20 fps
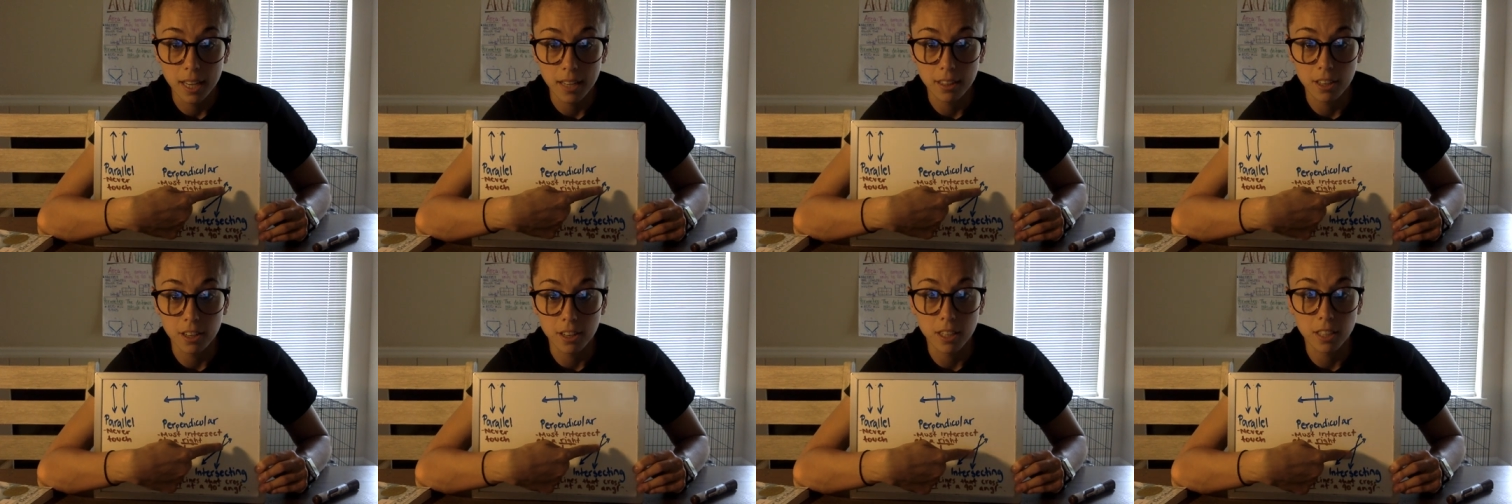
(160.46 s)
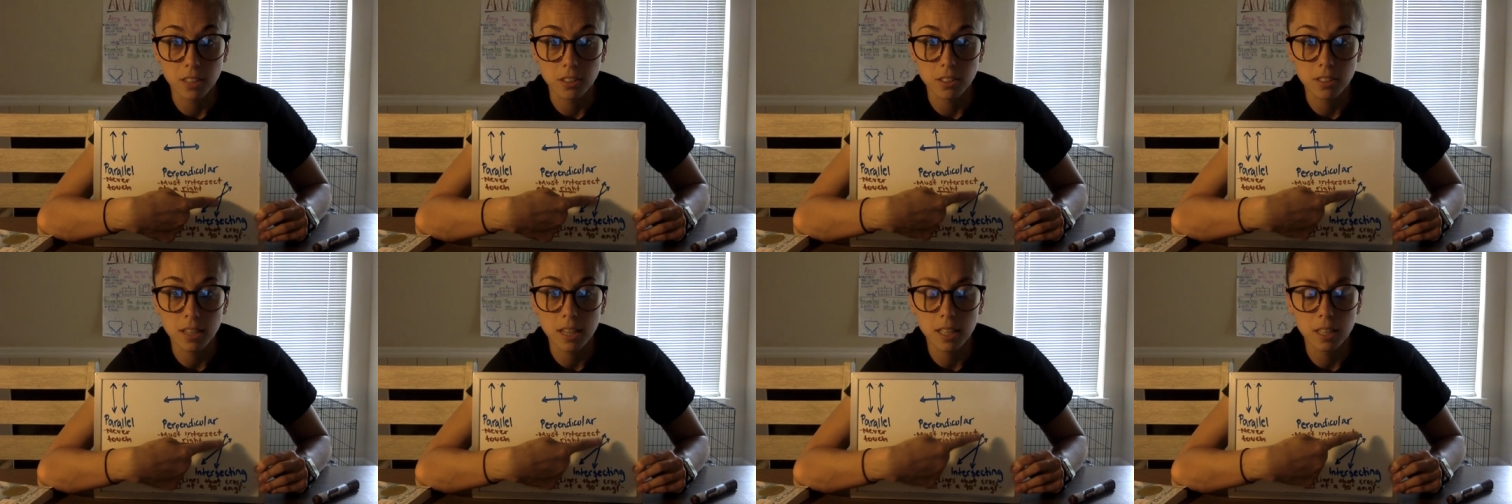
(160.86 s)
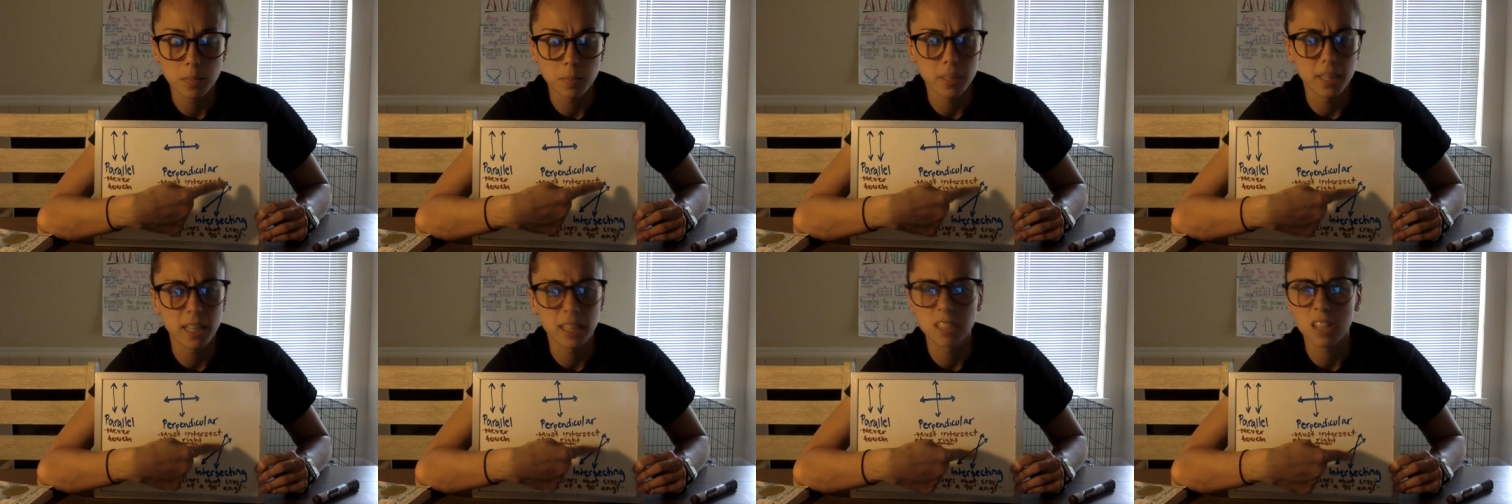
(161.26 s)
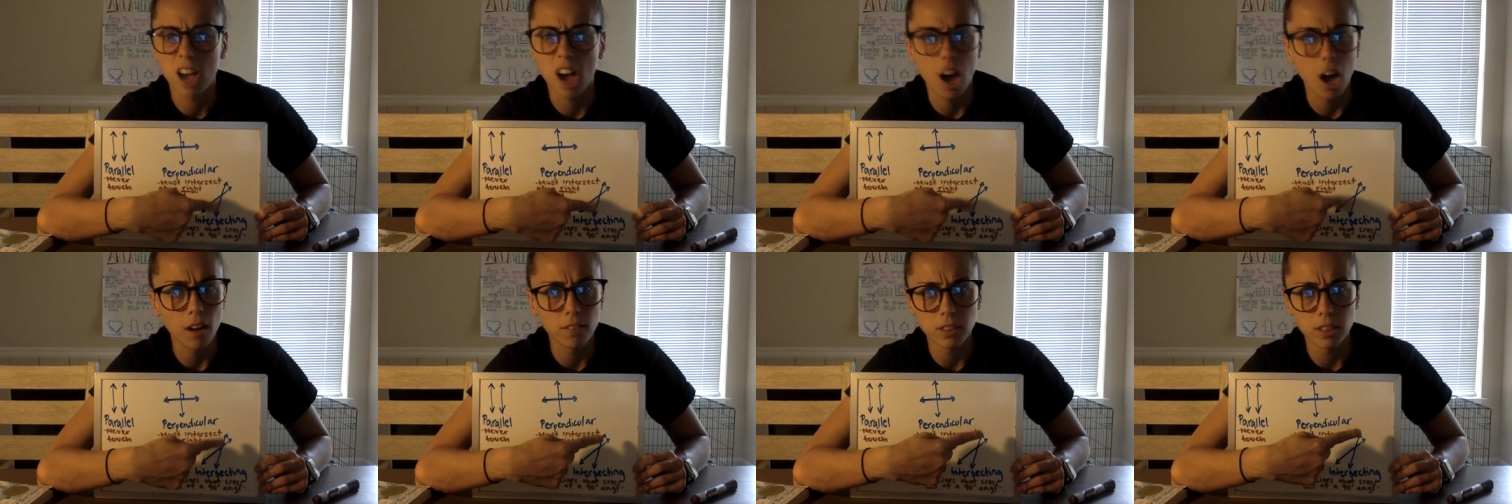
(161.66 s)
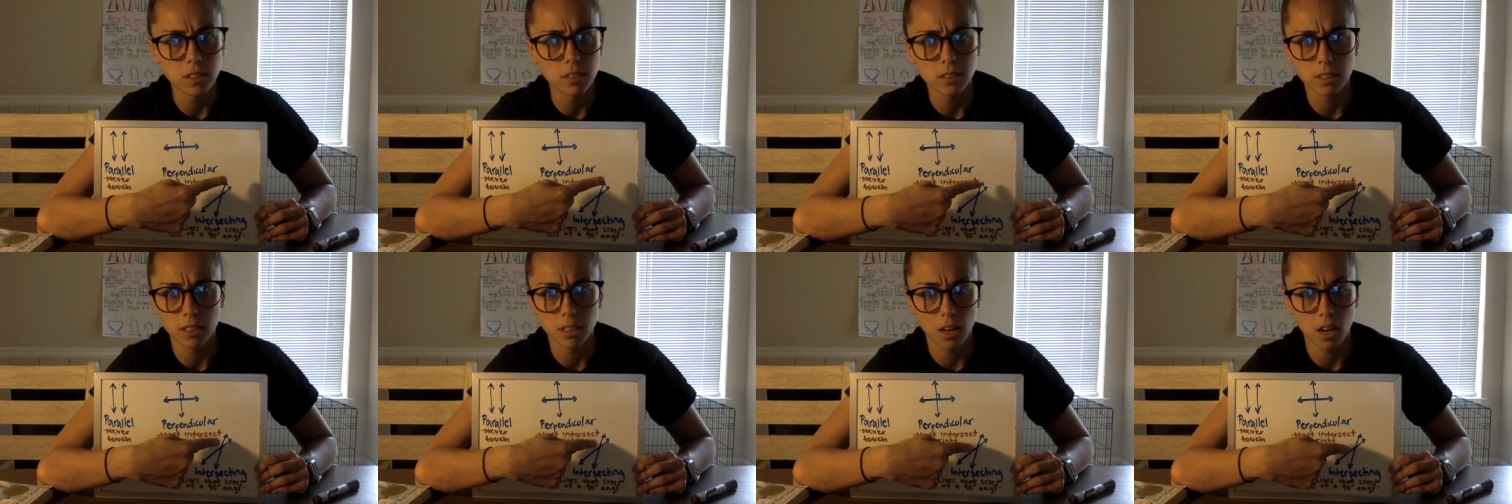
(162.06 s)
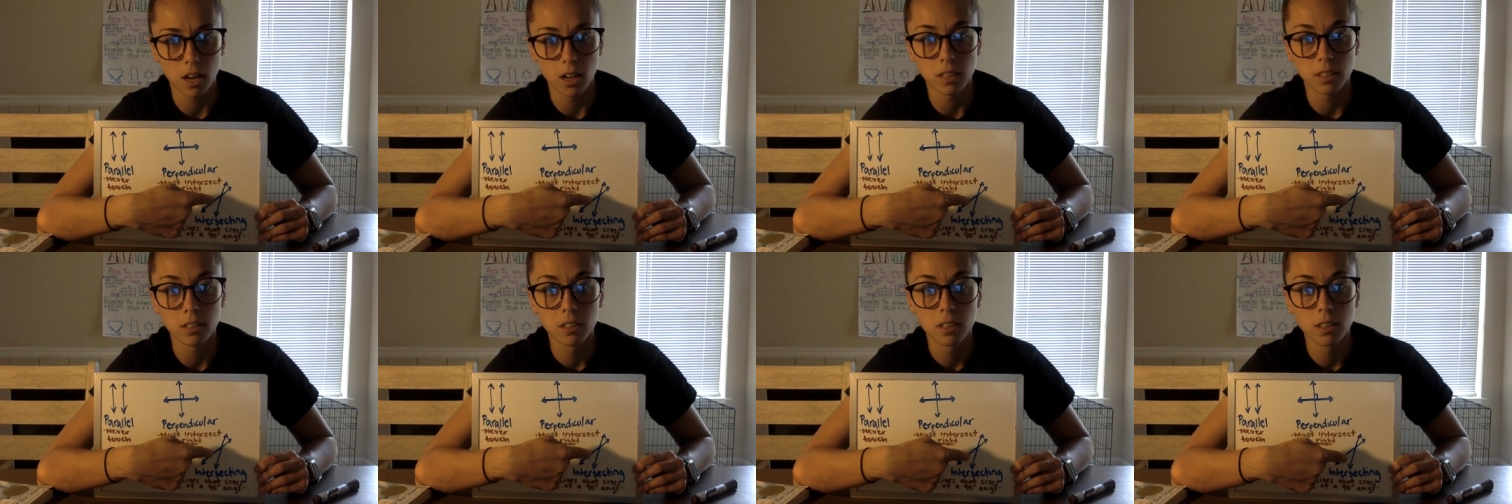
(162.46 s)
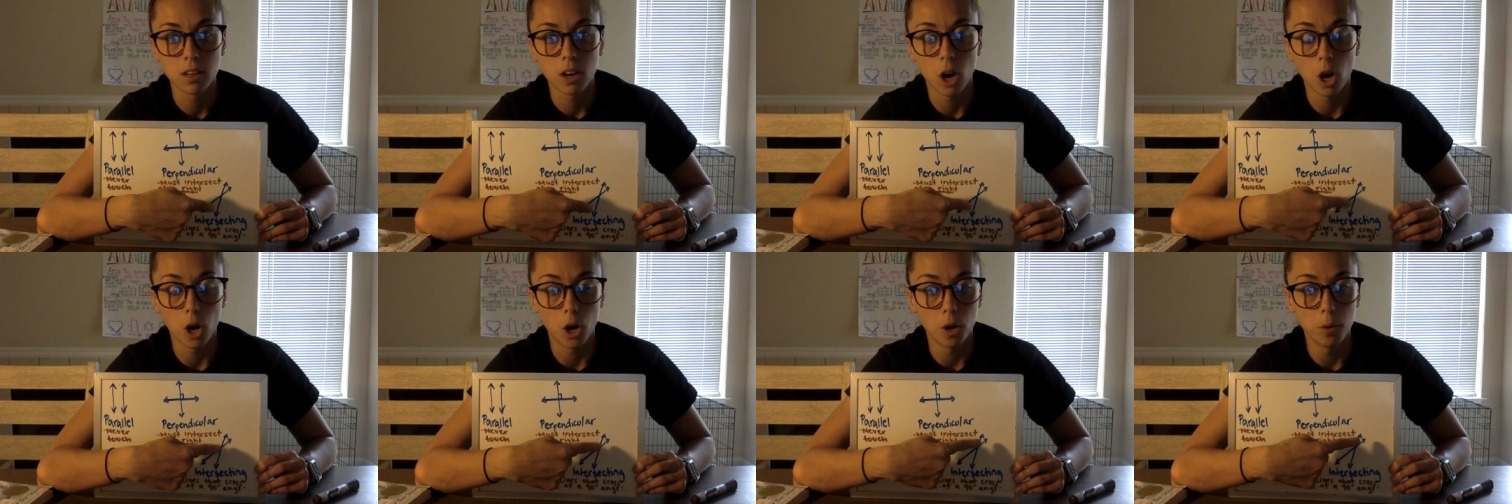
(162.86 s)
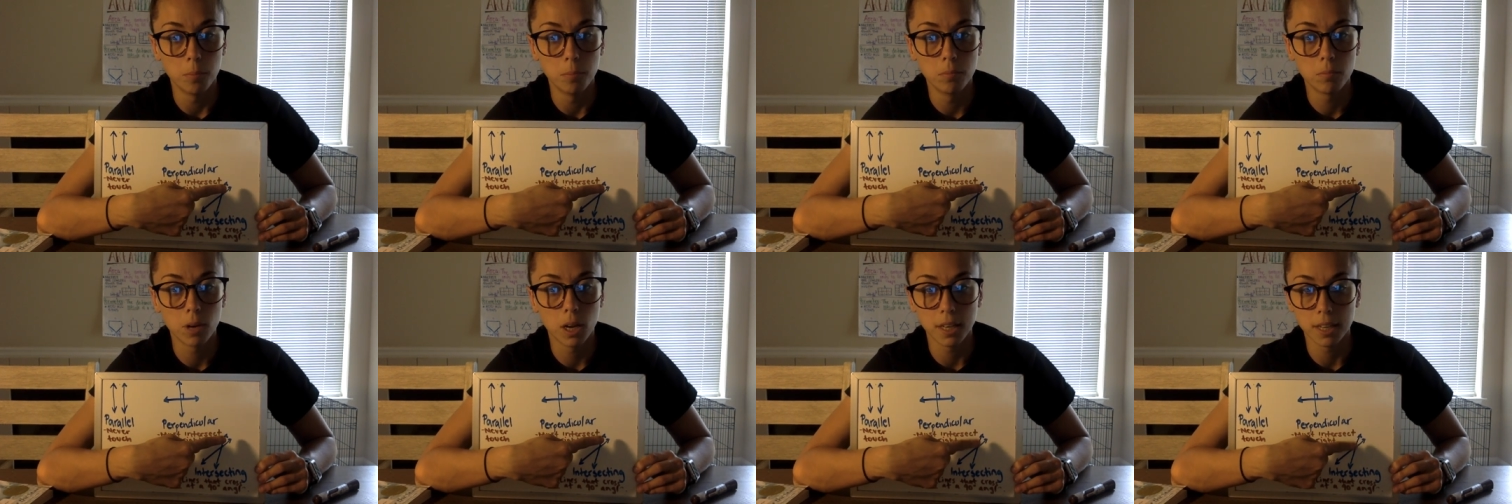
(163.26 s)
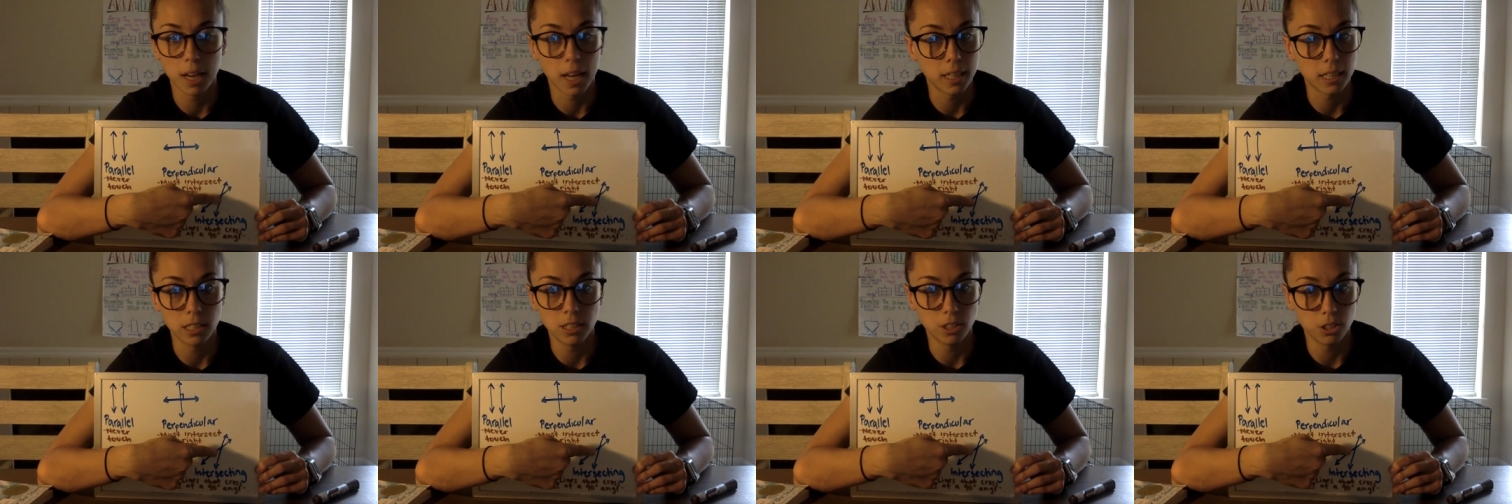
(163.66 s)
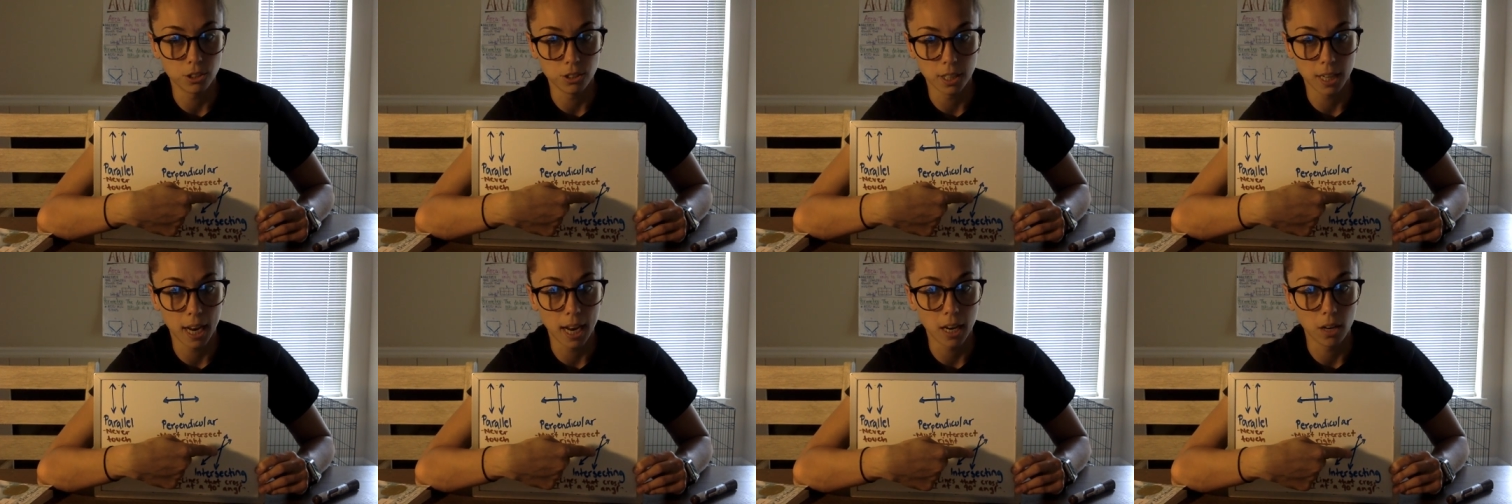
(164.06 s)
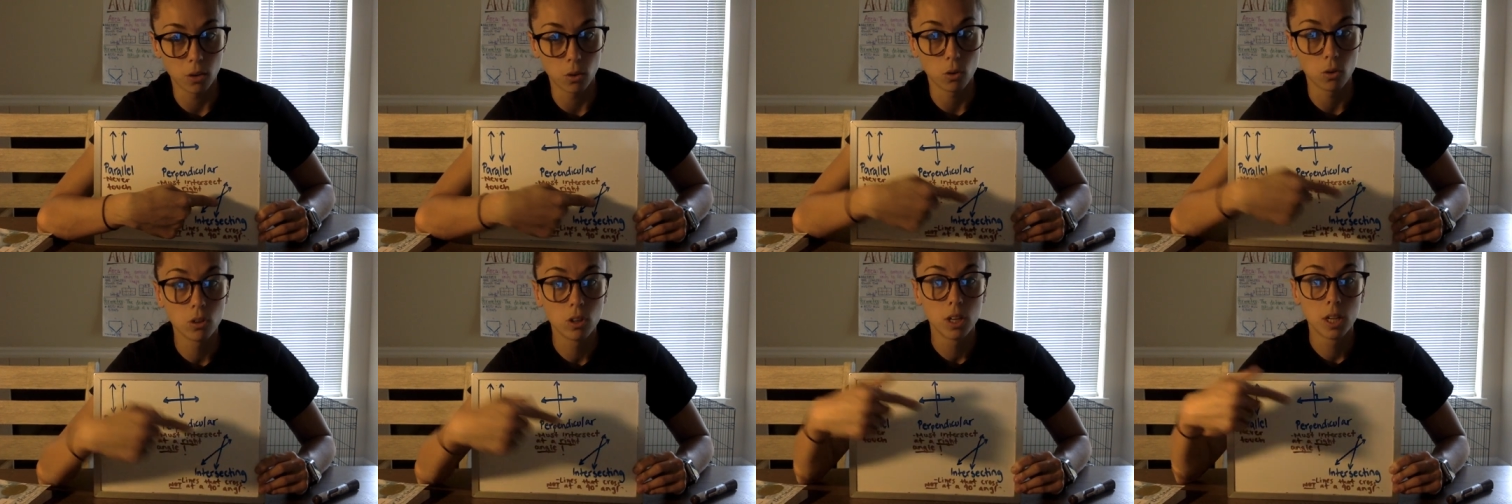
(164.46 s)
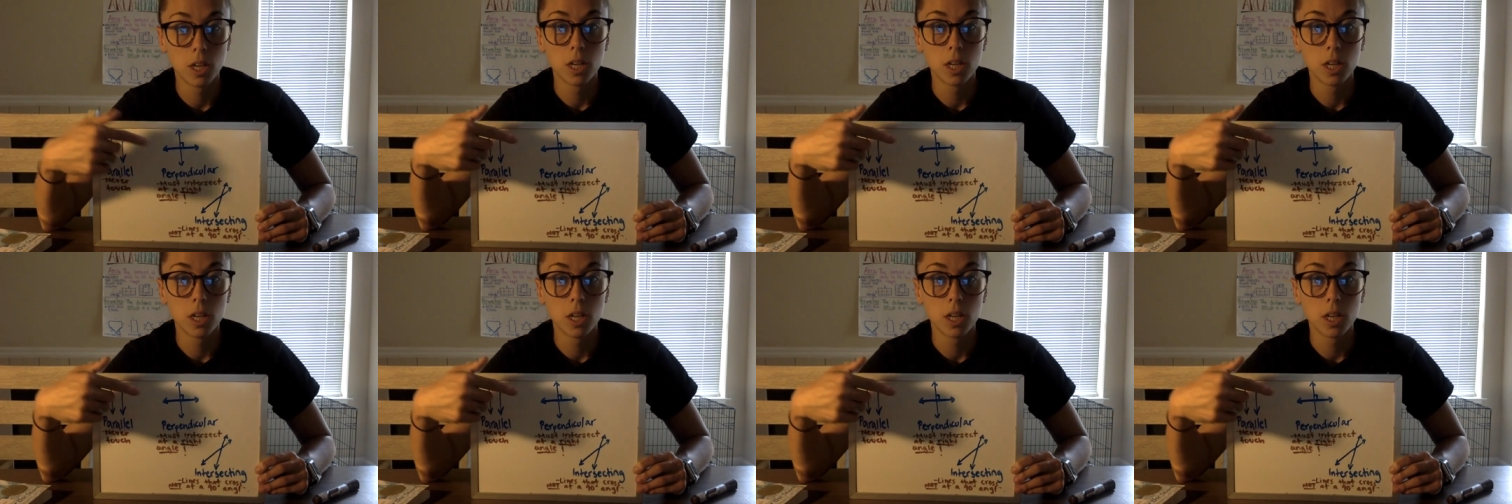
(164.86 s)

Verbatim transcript: they're intersecting, but that's obviously not um, a 90 degree angle.